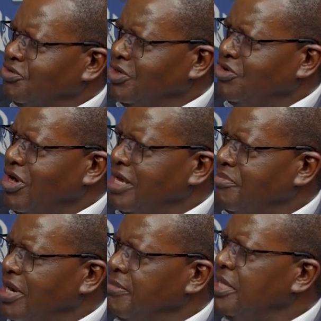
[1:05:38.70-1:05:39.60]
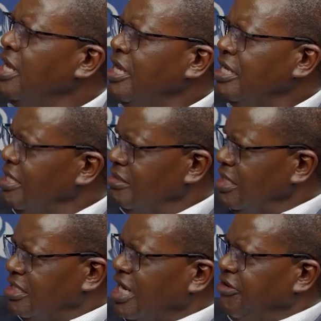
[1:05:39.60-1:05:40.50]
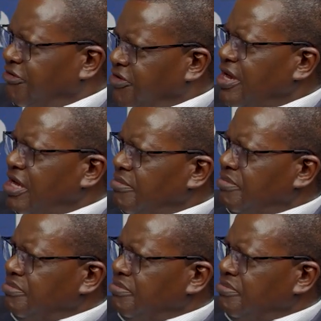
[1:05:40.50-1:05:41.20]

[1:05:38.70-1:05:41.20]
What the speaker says: when you are in parliament. Is that a fair?